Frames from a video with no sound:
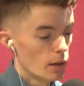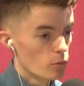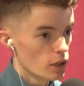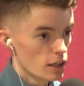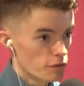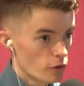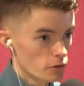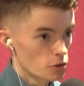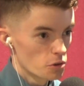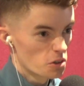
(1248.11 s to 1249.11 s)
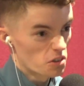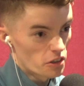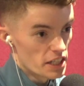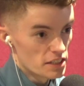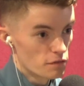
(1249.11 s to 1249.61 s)
Really fun one. Two
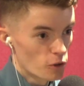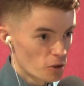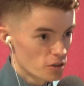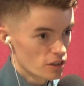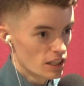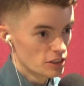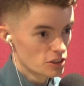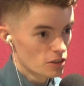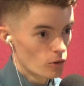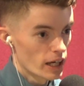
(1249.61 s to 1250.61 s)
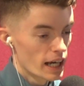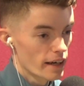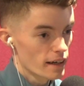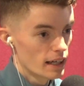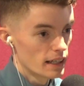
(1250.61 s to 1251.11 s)
crazy fuckers really just going
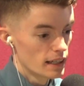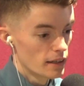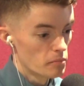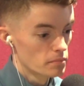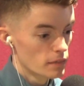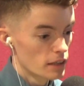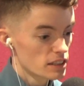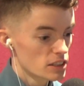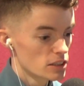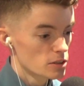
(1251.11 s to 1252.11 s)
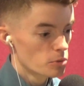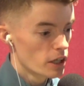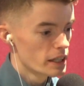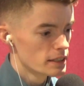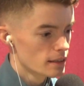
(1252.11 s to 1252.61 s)
at it. I was actually
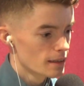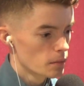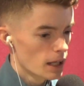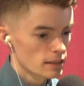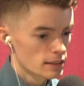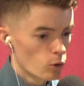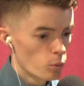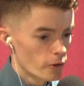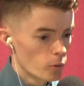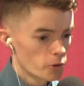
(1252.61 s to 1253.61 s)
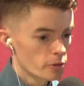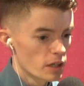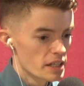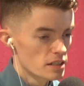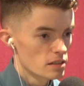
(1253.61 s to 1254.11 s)
surprised that I'll open up with the
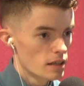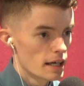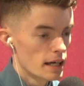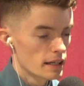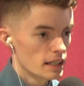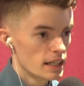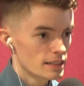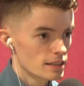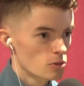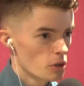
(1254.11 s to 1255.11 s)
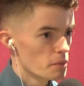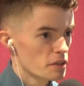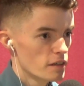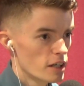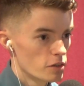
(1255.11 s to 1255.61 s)
prices. Chiesa is quite a
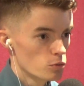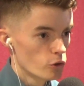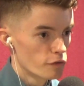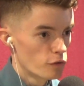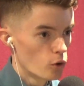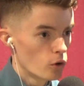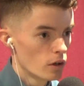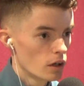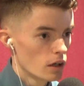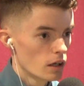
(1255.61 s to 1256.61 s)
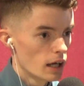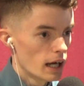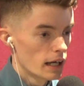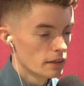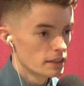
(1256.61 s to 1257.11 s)
big favourite. He's 1-4. Yeah.
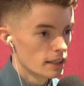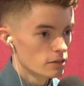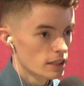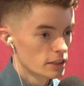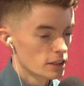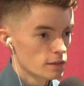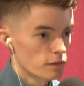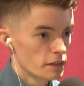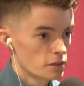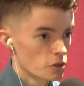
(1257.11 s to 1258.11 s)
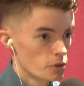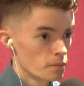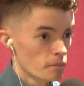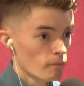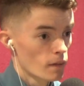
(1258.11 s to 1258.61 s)
And Diego Sanchez
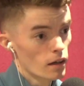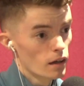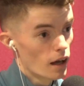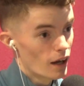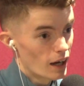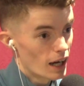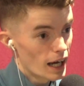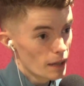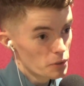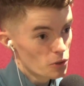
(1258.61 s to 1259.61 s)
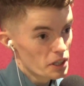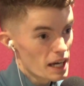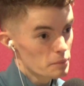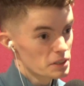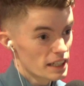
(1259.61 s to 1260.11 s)
5-2. I'd be quite
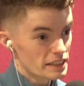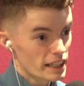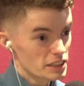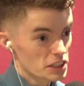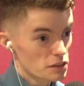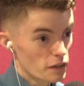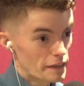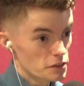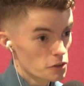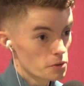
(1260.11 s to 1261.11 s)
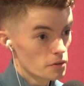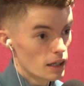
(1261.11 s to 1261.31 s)
happy to take Sanchez at 5-2.